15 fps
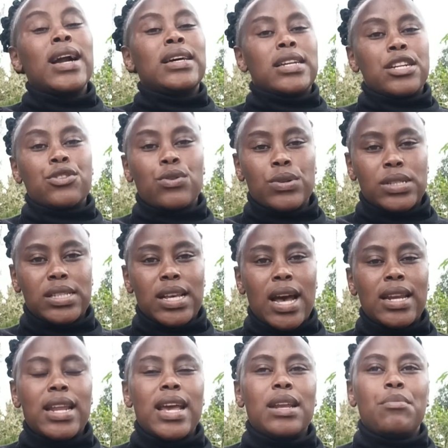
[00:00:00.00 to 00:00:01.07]
great
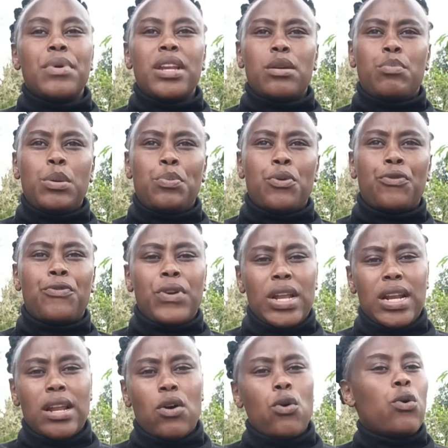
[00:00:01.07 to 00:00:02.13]
concern. And many people
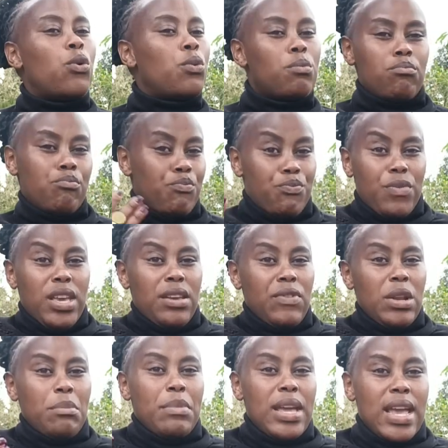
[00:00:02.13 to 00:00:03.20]
feel, or
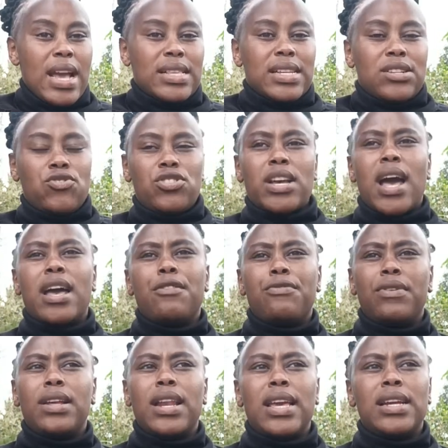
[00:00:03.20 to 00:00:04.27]
even me as a teacher, I
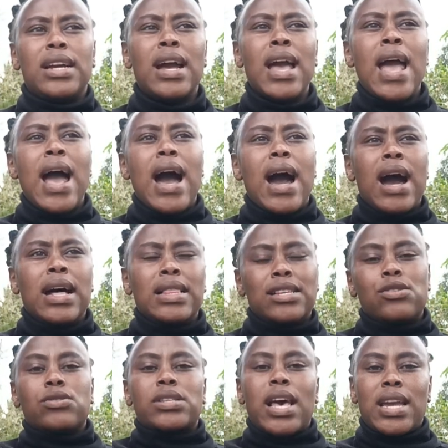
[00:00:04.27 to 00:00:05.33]
feel like the
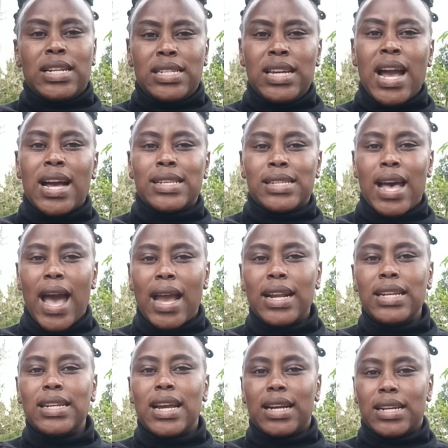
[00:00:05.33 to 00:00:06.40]
society has
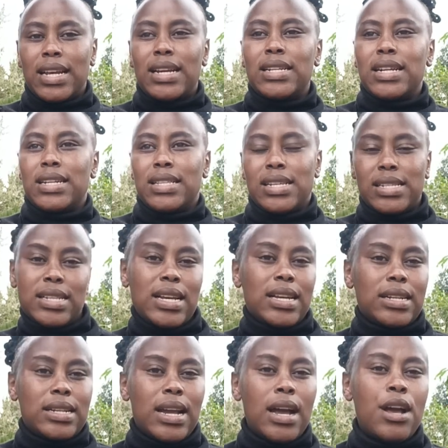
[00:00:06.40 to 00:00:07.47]
highly neglected this
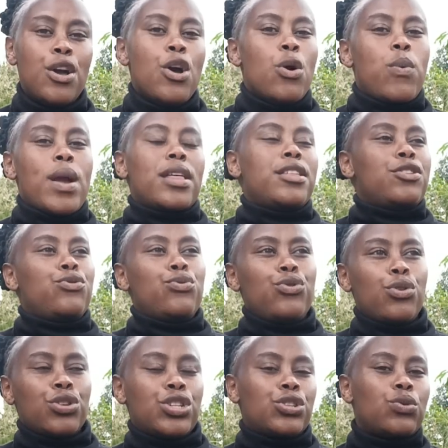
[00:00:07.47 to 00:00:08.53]
area, where they do
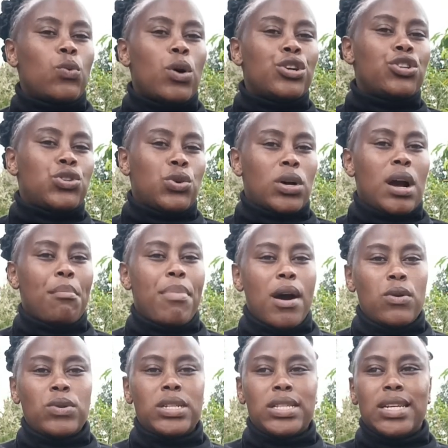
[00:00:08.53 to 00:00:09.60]
not want to talk
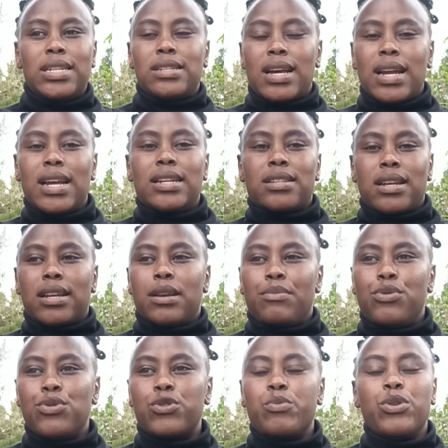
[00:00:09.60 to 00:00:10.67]
about the drug
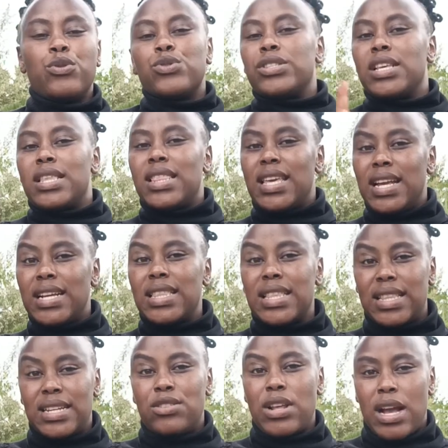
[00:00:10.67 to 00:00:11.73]
abuse, because they think that
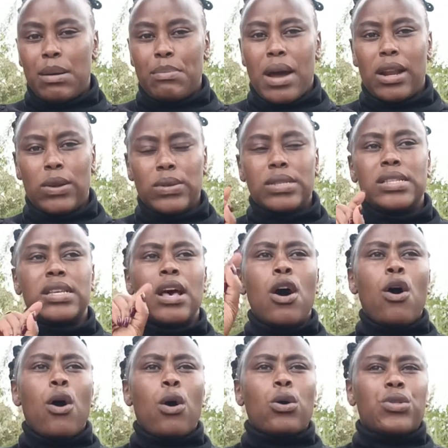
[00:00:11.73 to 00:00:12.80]
the drug barons
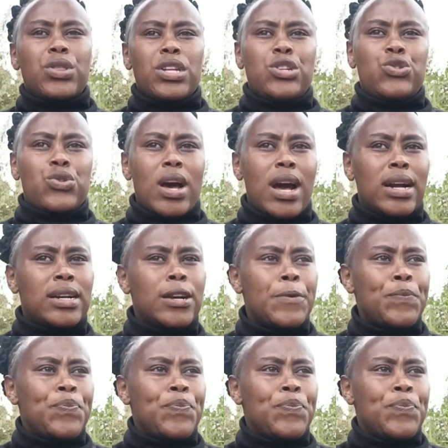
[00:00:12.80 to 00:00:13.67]
or the drug